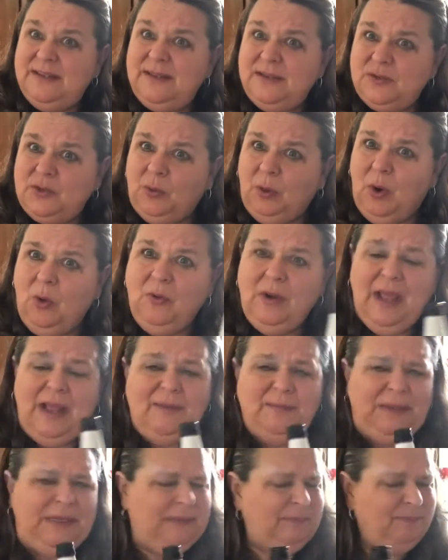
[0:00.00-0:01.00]
has grown
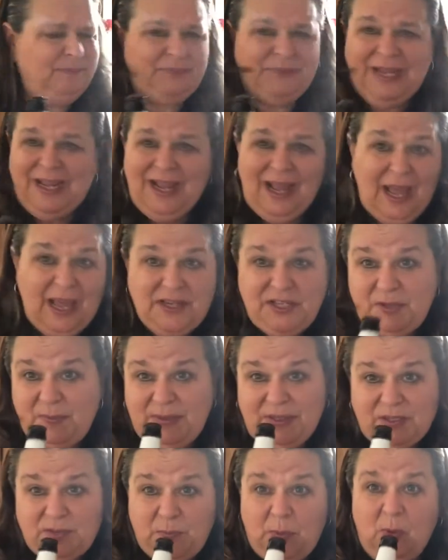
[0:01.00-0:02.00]
on me. I should
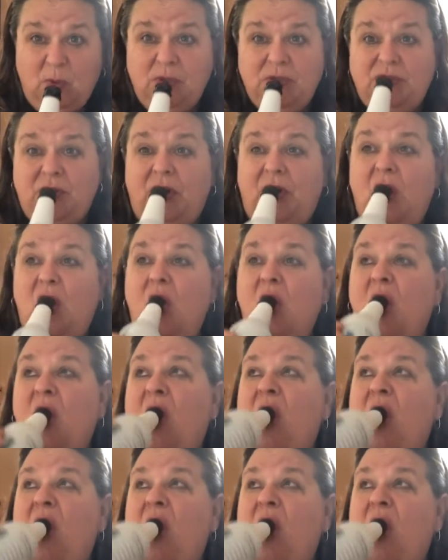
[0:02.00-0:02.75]
be a spokesgirl.